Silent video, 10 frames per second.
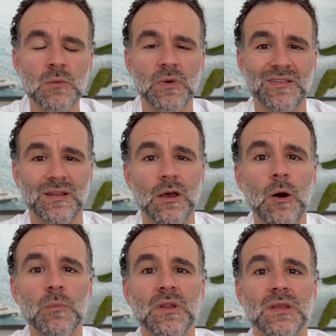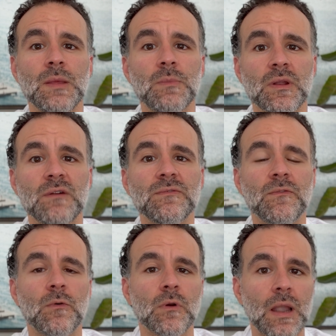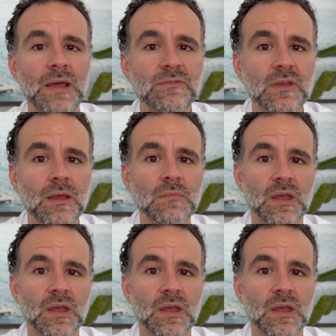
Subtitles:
but it's gonna help you to keep it off for a lifetime.